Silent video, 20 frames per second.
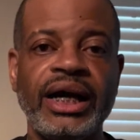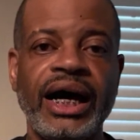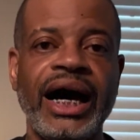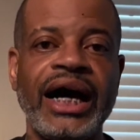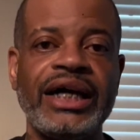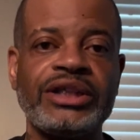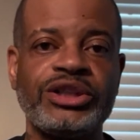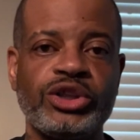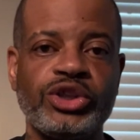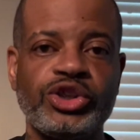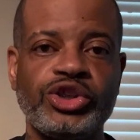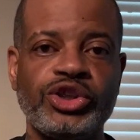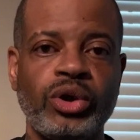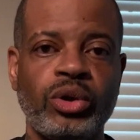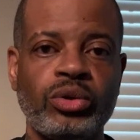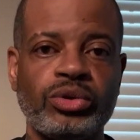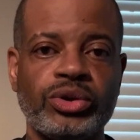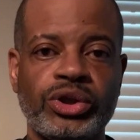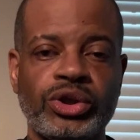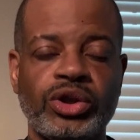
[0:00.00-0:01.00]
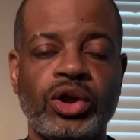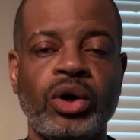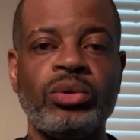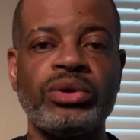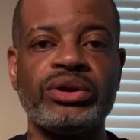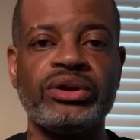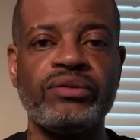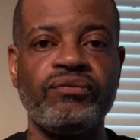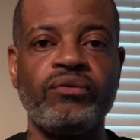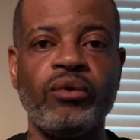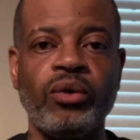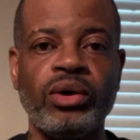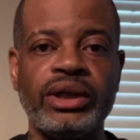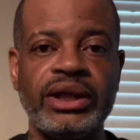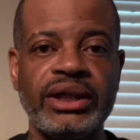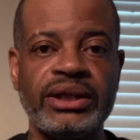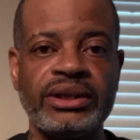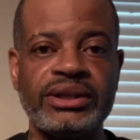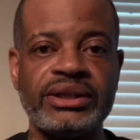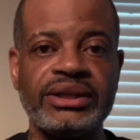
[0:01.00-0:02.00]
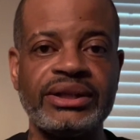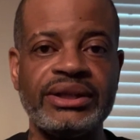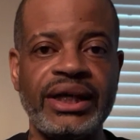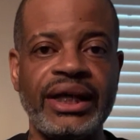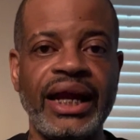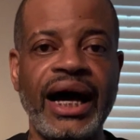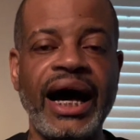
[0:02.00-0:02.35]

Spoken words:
I just chose to go with the 4 lenses that